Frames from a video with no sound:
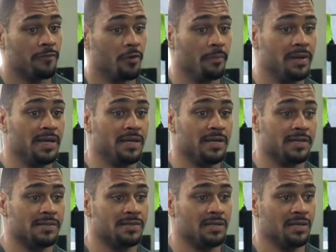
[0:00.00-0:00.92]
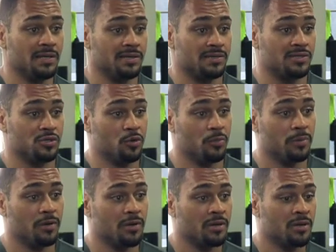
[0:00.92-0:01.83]
For me, is
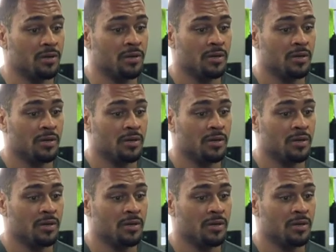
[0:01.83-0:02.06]
super,